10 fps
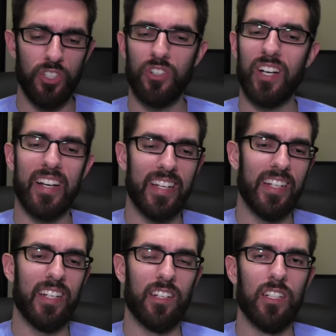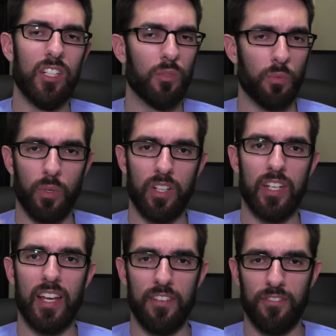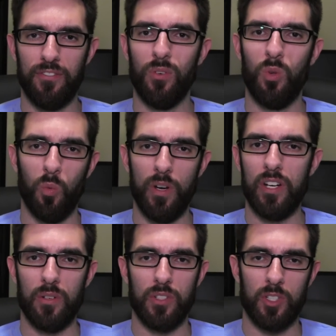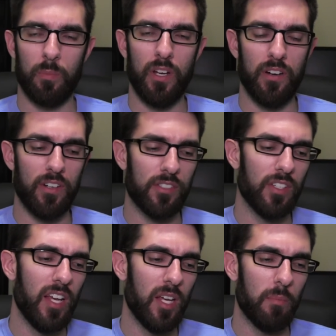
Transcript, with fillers: you're not getting really a full Windows experience